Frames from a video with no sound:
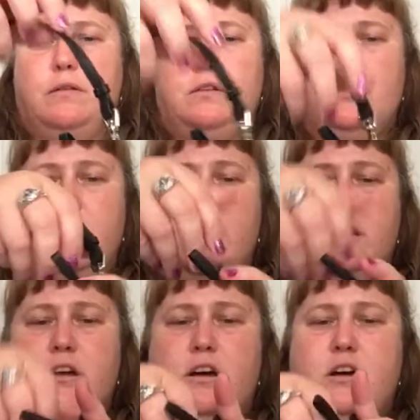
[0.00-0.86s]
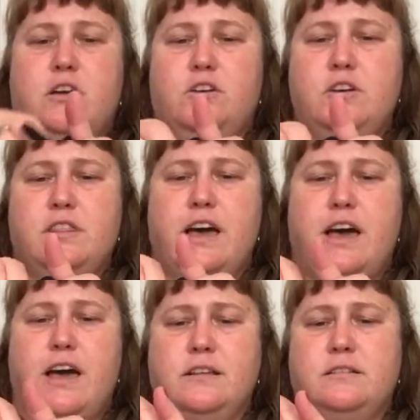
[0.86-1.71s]
You can unhook
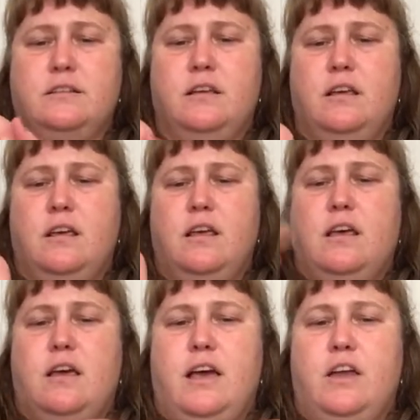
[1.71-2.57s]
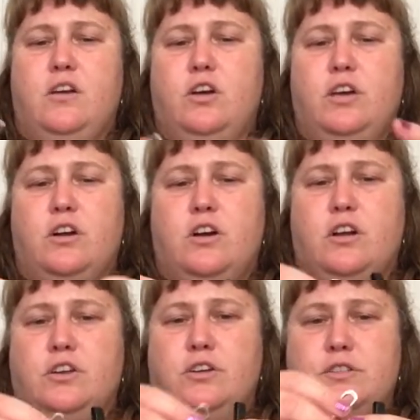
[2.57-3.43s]
that and hook it
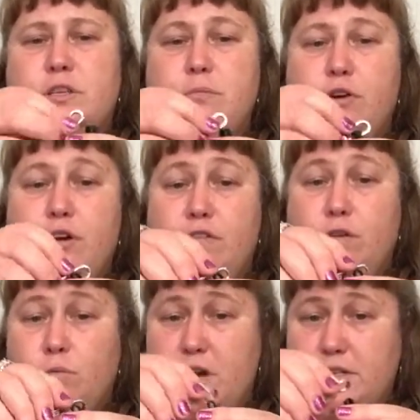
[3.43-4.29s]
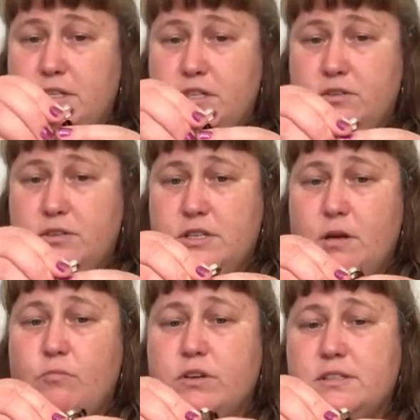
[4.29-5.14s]
on your zipper if you wanted. You know,
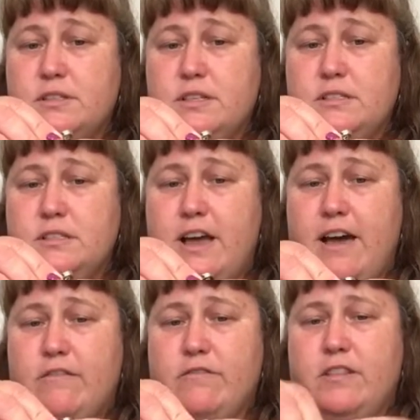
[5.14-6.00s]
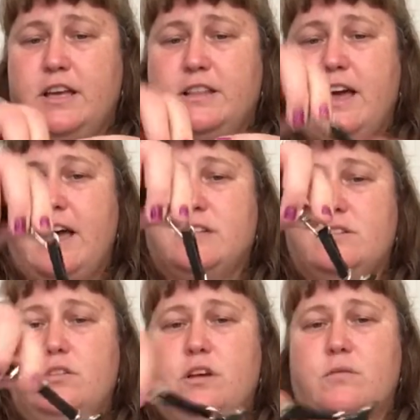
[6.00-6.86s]
some wristlets have like that
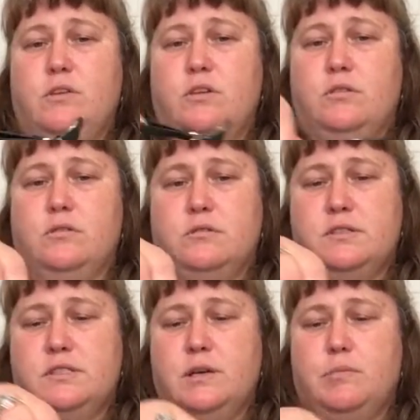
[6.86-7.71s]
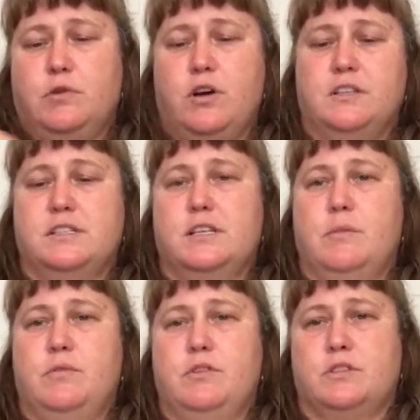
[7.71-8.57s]
so that when you zip or
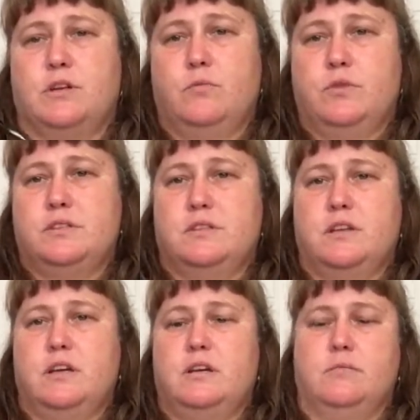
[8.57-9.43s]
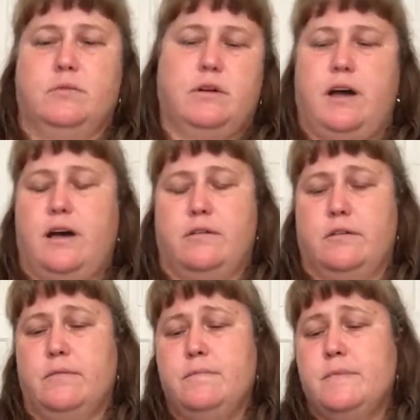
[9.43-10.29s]
unzip, there's like a wristlet or whatever, I
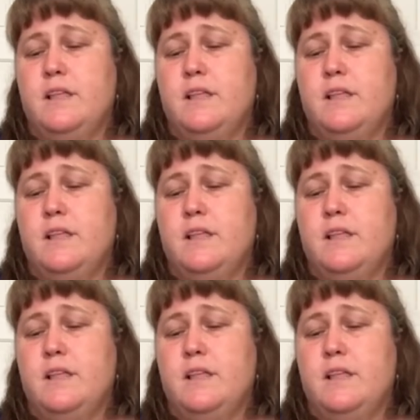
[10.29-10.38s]
don't know.